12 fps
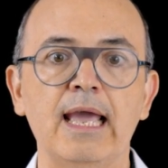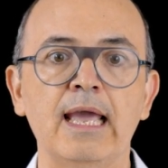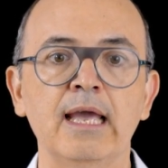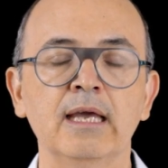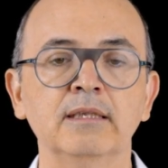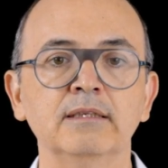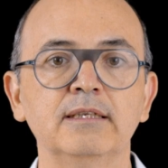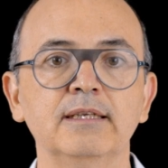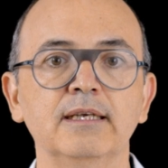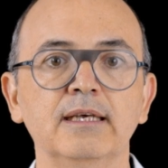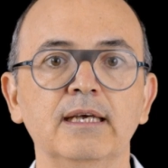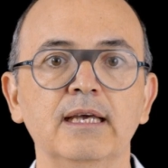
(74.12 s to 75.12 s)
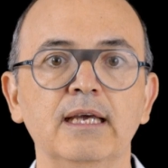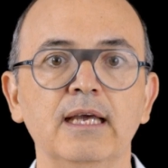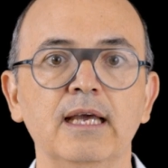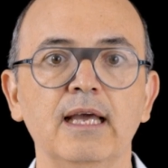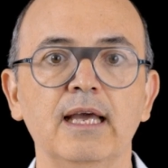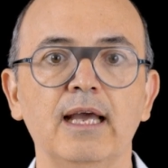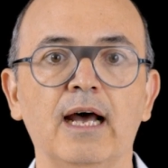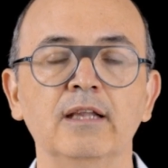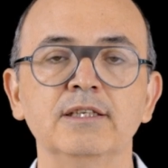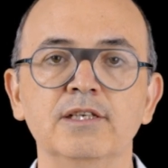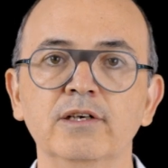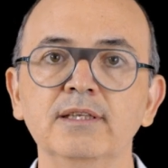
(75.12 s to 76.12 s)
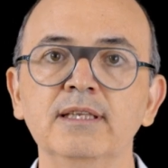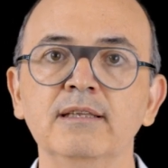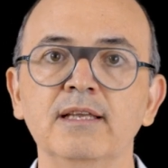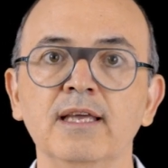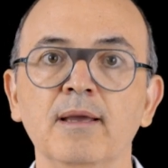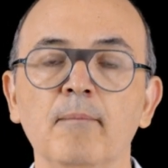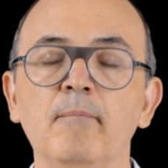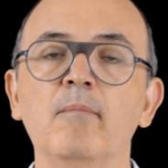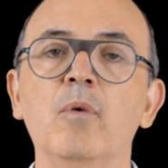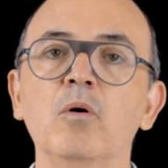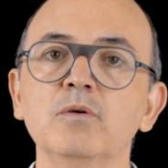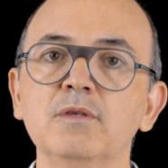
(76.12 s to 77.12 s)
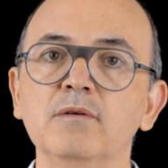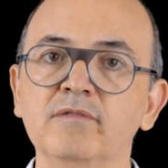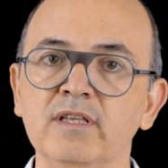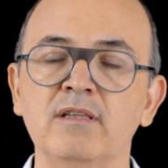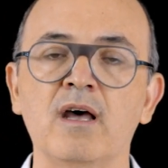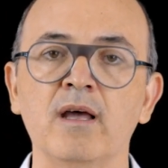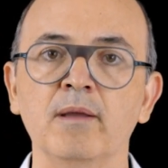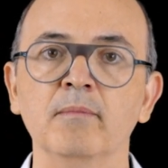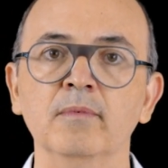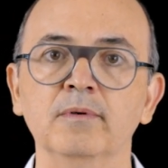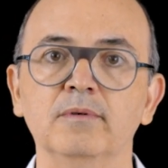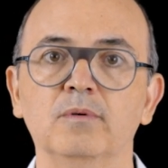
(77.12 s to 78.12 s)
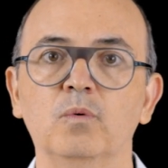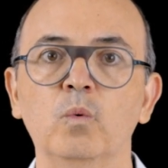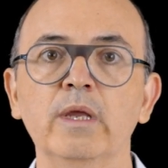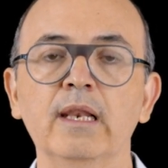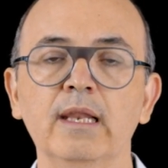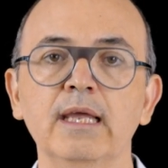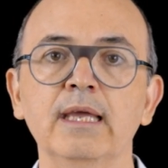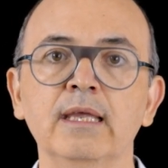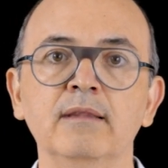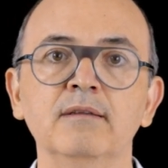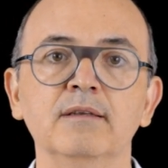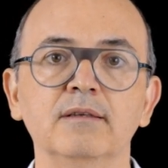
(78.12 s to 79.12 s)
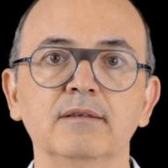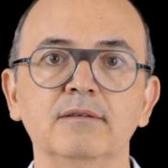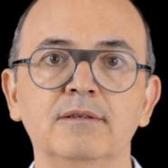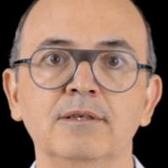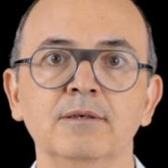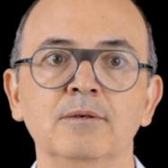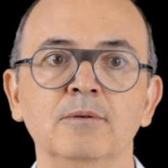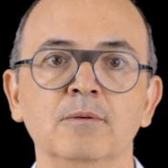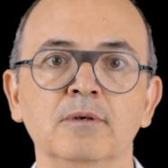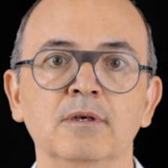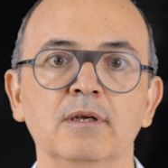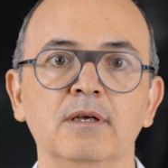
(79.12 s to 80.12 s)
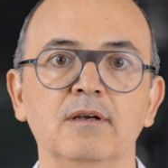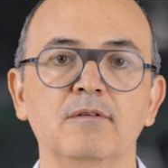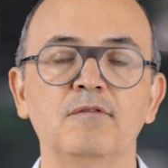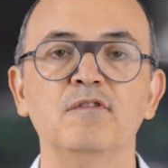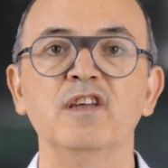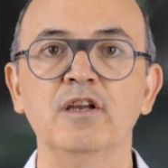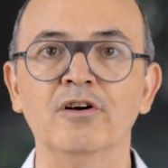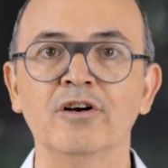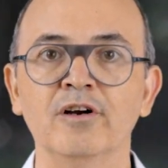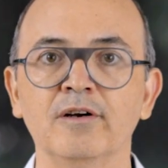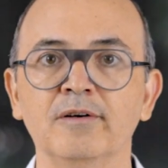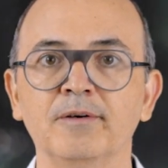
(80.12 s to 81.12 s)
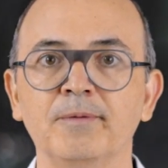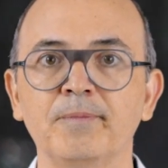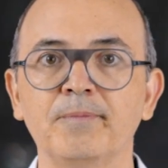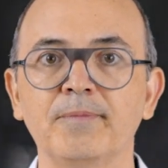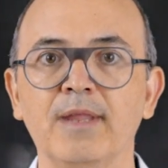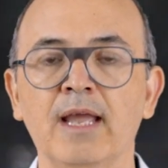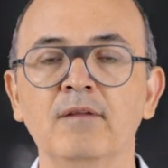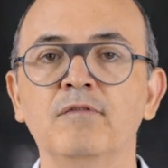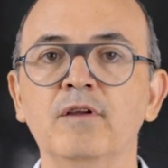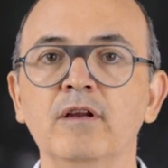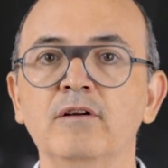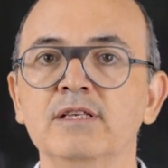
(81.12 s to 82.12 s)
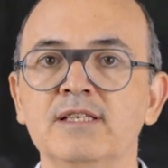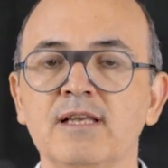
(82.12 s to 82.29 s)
And uncertainty, most of the time, will lead to fear. And fear is